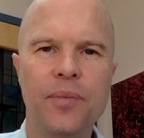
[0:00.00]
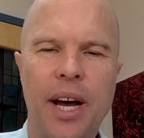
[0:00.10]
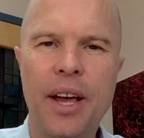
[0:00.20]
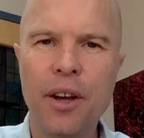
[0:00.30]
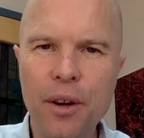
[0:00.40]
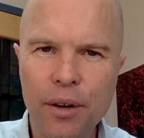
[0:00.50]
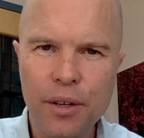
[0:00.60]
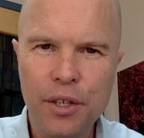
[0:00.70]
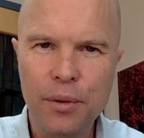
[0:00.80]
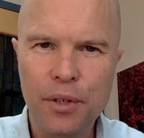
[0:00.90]
I encourage
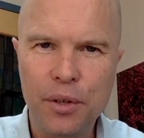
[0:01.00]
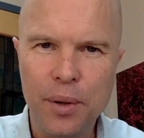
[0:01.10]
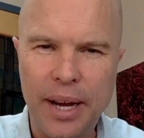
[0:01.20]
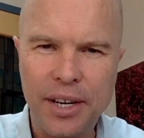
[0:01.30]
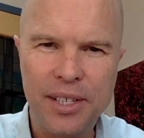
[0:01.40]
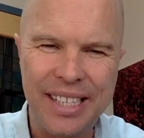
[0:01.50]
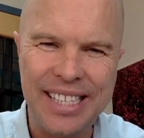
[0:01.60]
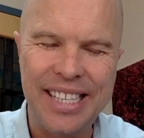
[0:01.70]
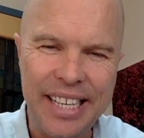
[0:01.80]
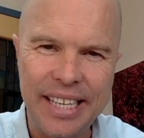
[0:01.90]
you to actually
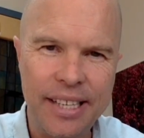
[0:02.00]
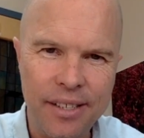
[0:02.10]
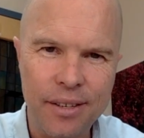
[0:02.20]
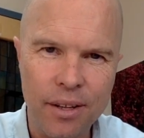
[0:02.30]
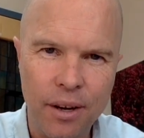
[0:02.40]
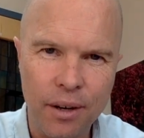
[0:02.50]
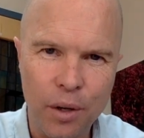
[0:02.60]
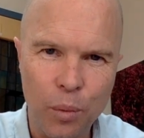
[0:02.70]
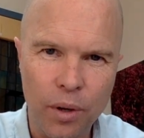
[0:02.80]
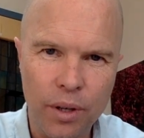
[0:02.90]
dig into the hard
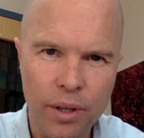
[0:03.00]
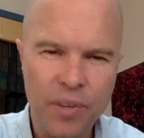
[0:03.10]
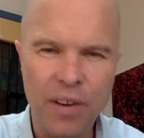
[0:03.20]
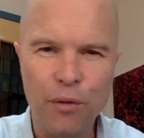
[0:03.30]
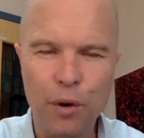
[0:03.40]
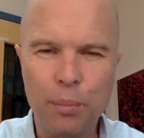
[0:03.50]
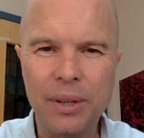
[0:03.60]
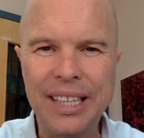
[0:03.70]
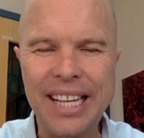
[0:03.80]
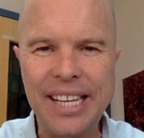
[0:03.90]
work of
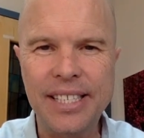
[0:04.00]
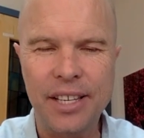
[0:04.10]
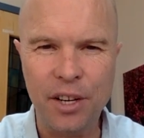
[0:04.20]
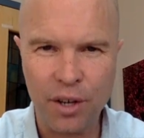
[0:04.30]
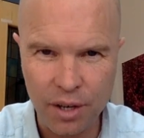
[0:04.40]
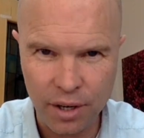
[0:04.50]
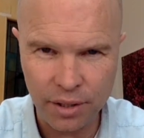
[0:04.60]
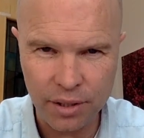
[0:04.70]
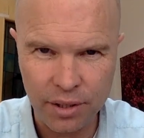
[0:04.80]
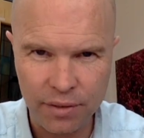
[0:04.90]
replacing your
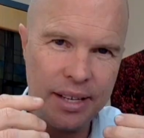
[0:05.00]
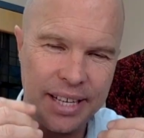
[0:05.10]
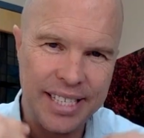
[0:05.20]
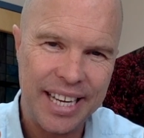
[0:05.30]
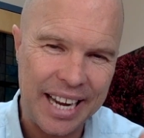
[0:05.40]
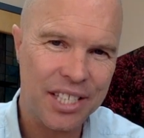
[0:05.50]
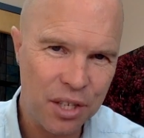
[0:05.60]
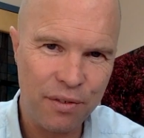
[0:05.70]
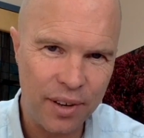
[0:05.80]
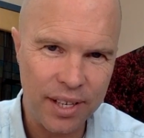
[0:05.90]
cognitive
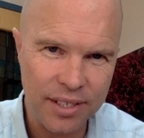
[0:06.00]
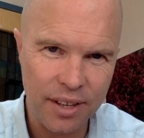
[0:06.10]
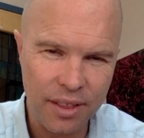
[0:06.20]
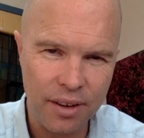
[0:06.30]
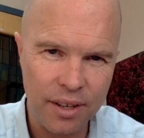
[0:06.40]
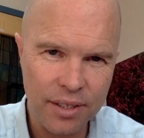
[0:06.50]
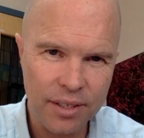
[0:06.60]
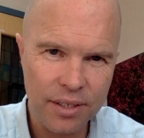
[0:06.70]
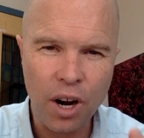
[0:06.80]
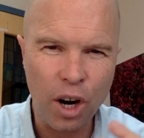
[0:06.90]
catastrophizing
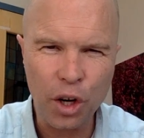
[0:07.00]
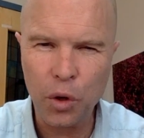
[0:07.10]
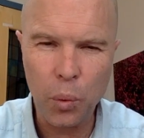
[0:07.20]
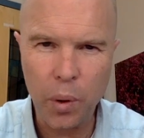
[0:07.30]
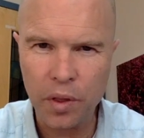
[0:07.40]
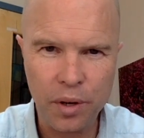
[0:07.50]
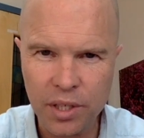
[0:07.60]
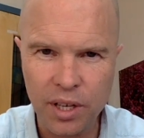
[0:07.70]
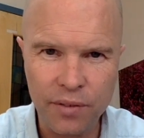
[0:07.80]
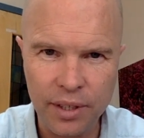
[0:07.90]
thoughts, arguing with
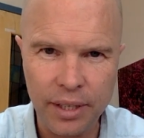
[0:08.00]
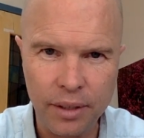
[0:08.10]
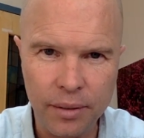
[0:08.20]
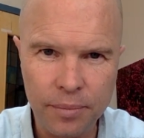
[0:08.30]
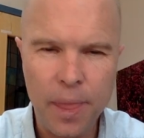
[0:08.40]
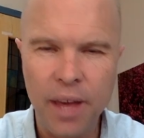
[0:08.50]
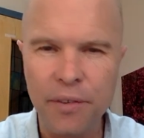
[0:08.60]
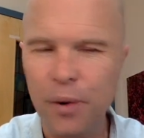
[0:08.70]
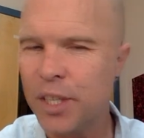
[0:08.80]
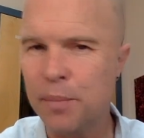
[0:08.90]
yourself a little. If
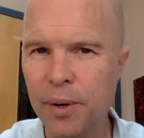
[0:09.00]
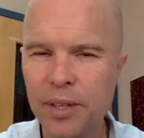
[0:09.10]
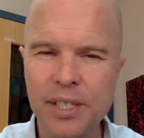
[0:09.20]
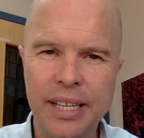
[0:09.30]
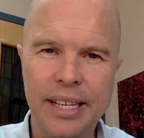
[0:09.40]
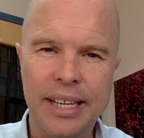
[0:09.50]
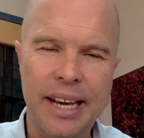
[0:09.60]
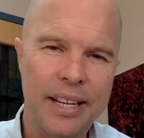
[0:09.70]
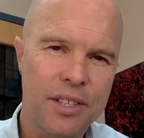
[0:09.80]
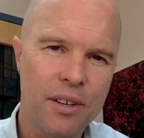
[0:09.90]
you're experiencing
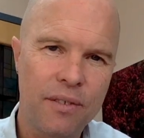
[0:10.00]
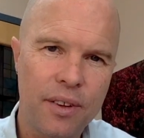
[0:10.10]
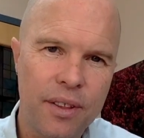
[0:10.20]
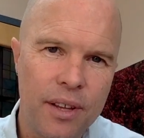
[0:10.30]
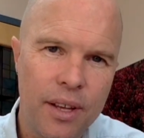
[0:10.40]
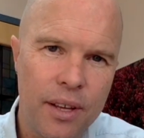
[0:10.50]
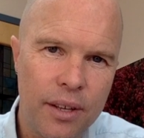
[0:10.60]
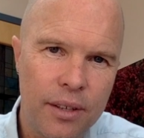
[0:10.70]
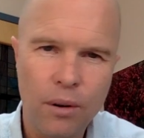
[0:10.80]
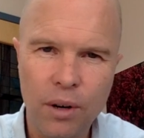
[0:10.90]
catastrophic thinking,
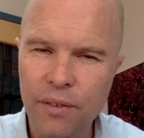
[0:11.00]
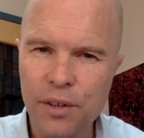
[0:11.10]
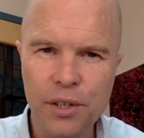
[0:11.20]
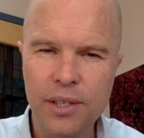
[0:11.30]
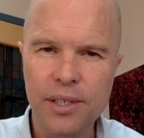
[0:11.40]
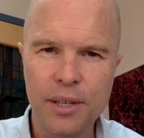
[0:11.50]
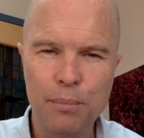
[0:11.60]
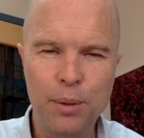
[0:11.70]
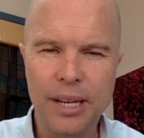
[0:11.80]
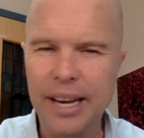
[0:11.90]
or even just
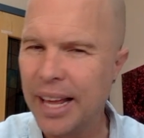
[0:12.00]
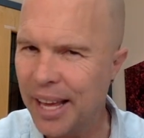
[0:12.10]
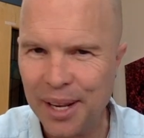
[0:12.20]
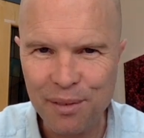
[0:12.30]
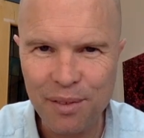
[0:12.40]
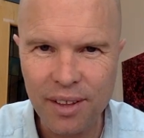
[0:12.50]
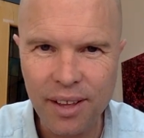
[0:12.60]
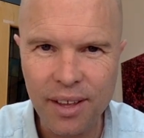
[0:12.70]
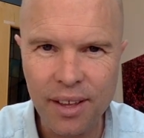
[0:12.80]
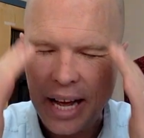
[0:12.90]
simply negative
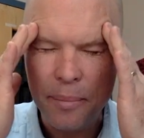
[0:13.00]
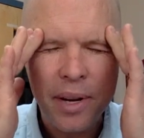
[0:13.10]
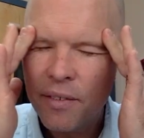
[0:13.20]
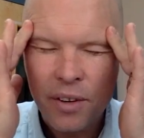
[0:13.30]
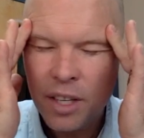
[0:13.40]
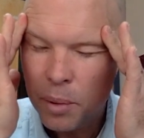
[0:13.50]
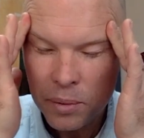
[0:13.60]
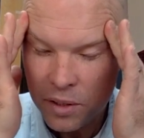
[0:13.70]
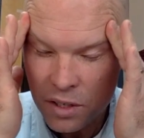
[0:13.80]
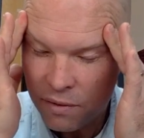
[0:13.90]
thinking, I'm never going to be able
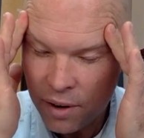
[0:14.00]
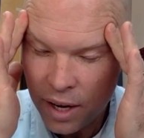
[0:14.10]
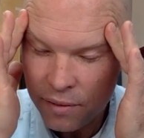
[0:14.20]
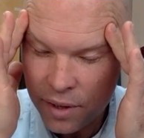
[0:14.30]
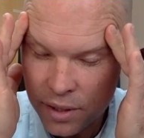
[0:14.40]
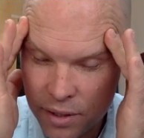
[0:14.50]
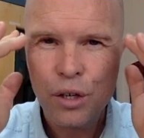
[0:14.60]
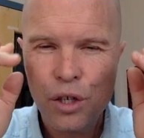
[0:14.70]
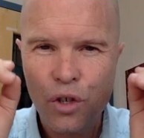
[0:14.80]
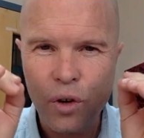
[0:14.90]
to survive this,
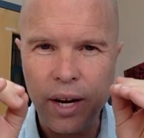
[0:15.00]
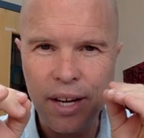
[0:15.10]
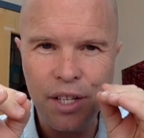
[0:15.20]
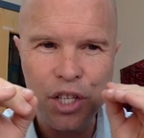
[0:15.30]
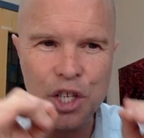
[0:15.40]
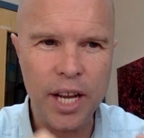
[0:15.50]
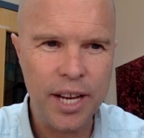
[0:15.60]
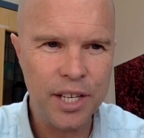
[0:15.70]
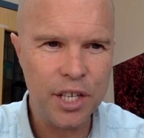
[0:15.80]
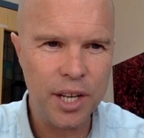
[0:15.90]
try
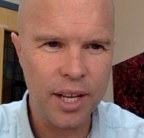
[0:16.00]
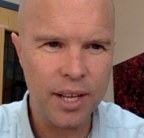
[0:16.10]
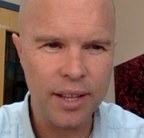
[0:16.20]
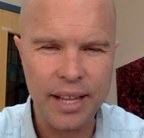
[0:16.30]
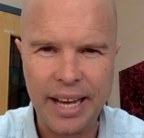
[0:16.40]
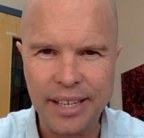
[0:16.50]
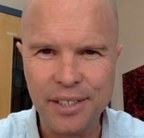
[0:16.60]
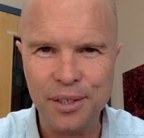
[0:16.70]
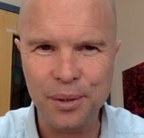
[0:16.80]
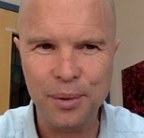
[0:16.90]
changing that
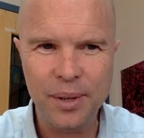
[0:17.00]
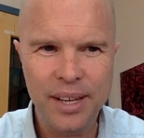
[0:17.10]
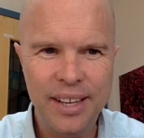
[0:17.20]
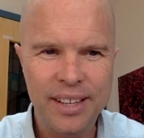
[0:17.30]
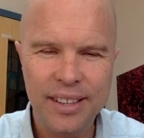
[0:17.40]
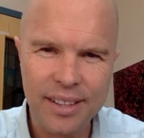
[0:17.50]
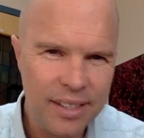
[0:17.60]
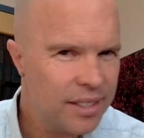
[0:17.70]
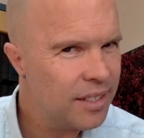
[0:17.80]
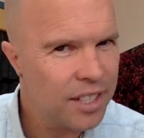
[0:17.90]
to,
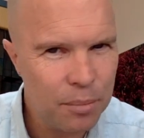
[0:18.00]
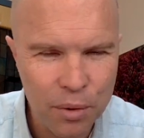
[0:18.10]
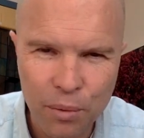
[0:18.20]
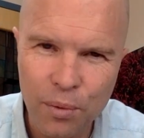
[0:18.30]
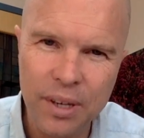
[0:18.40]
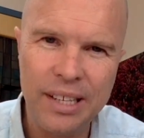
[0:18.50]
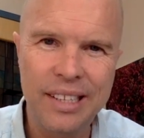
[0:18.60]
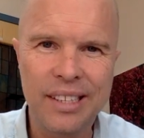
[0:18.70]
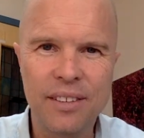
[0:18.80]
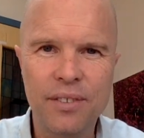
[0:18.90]
this is going to be really
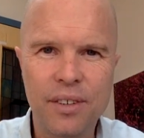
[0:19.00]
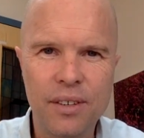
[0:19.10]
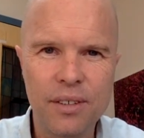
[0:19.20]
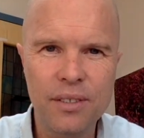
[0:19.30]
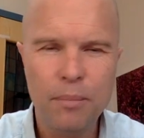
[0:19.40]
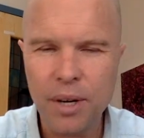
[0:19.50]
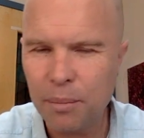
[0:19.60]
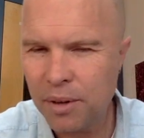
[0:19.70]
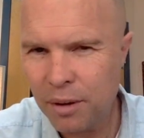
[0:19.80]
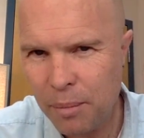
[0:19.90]
difficult, but I'm
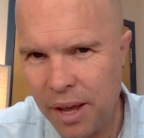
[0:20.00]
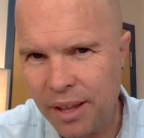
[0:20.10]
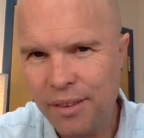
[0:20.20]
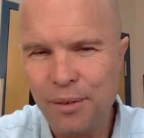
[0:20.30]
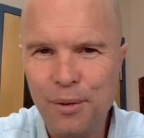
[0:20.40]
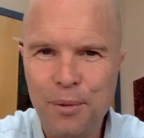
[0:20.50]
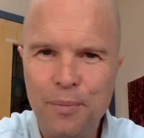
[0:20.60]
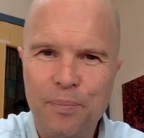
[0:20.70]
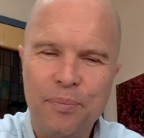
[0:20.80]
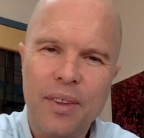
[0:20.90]
going to make it through.
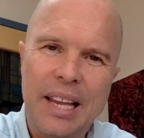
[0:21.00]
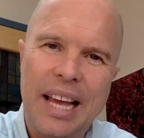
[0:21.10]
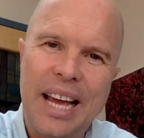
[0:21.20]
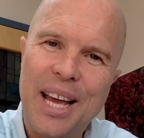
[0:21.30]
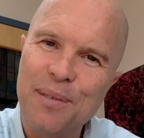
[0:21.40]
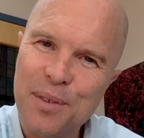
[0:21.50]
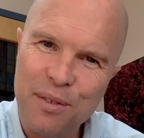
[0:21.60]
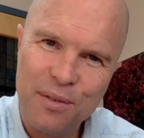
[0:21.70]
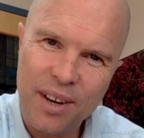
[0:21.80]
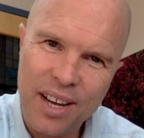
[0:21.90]
I have
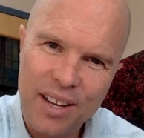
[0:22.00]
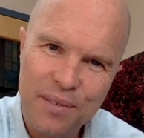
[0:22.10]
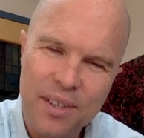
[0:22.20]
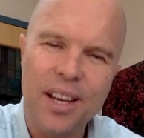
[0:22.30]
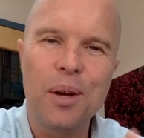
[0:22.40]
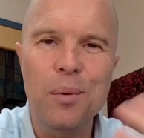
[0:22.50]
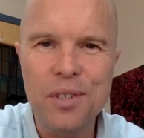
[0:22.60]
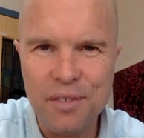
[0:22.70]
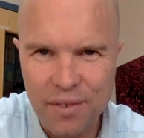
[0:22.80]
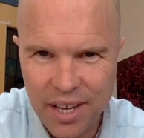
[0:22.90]
survived, I will
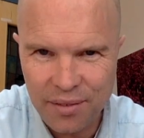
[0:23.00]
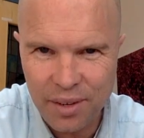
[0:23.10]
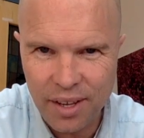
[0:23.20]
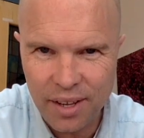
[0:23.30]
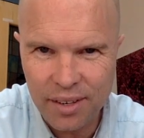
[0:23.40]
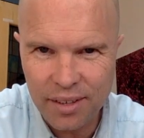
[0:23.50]
survive again.